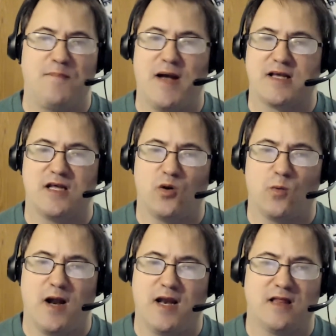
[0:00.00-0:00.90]
back into
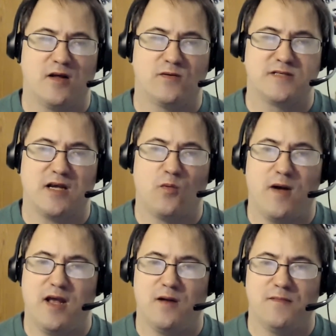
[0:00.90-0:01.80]
writing and I was like,
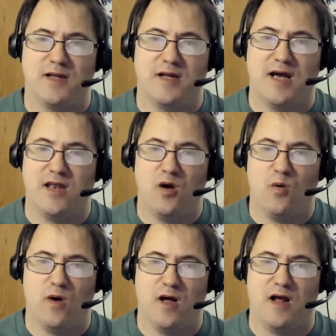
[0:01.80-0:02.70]
wait a minute, I know
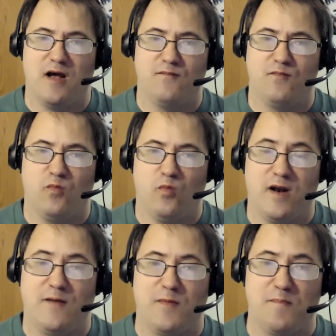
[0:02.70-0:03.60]
what I, what
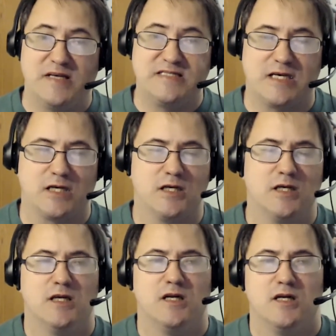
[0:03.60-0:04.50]
I've been missing.
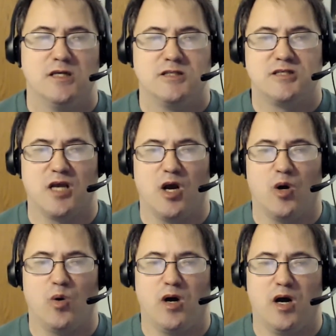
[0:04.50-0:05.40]

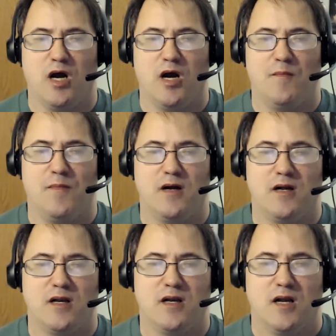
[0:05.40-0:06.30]
So um
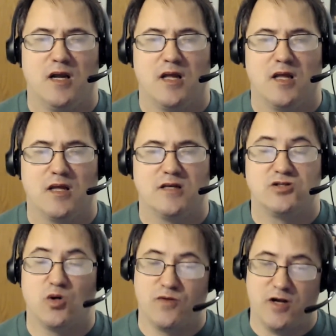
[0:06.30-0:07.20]

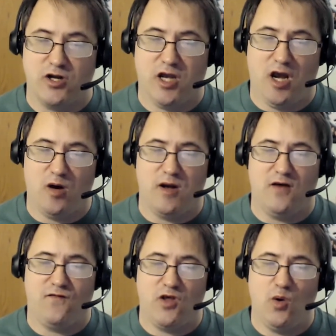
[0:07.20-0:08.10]
so there you go.
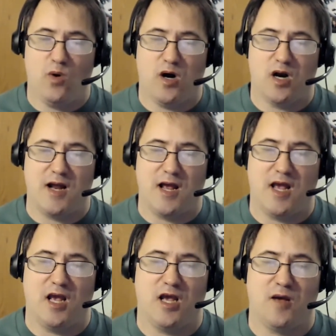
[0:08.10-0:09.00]
If you are
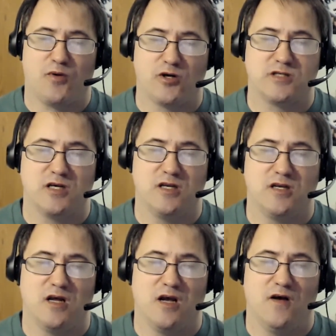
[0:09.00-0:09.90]
a
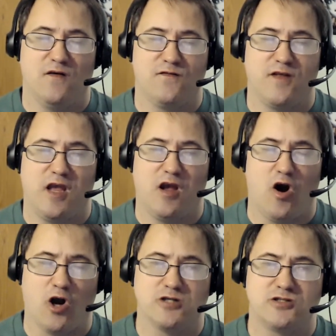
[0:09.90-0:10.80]
person of the
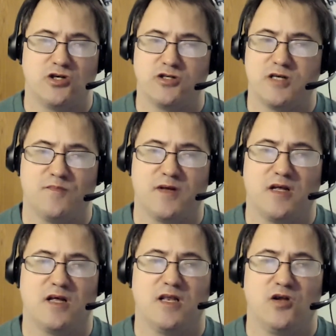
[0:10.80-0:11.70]
arts or
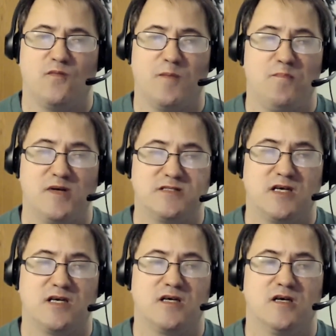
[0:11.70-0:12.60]
something and you've been
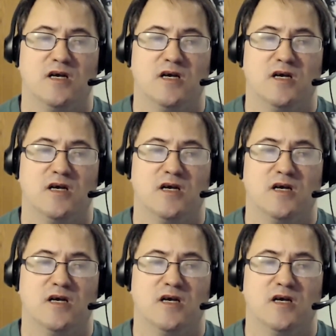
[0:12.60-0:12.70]
missing